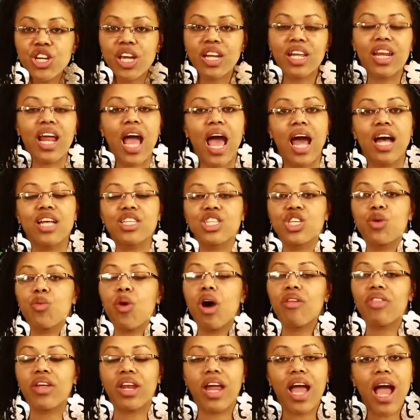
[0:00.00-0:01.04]
and it has the
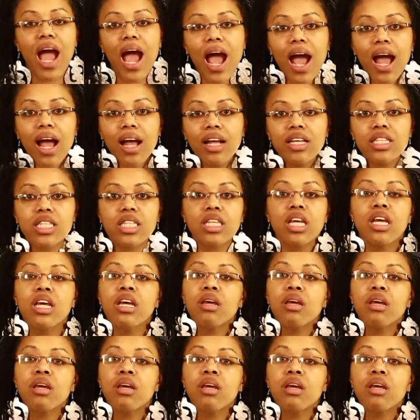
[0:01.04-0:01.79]
wealth that it has